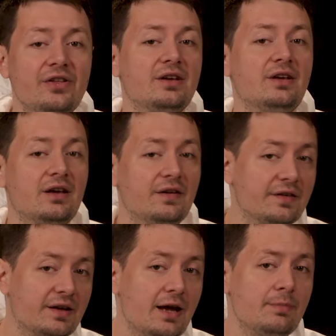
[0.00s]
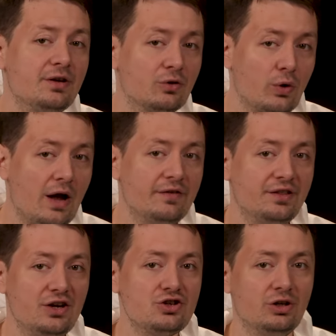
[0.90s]
can escape their
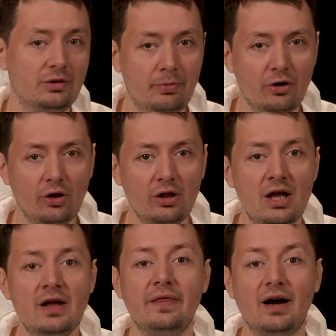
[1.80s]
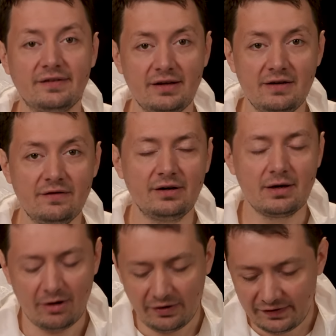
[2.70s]
gravitational pull, not even, come
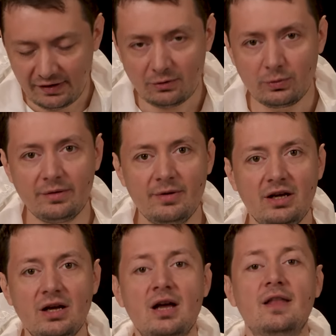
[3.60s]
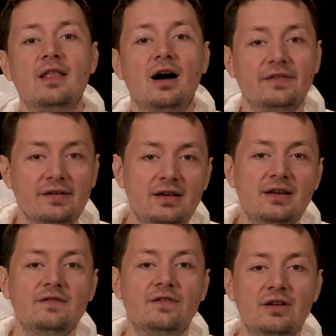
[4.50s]
on, say it with me, not
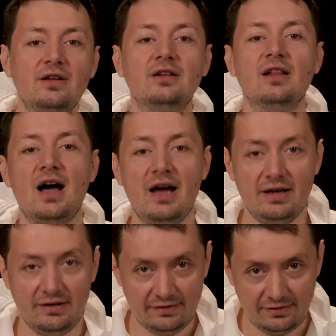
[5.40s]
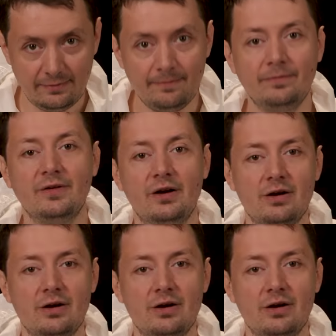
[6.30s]
even light. There you go.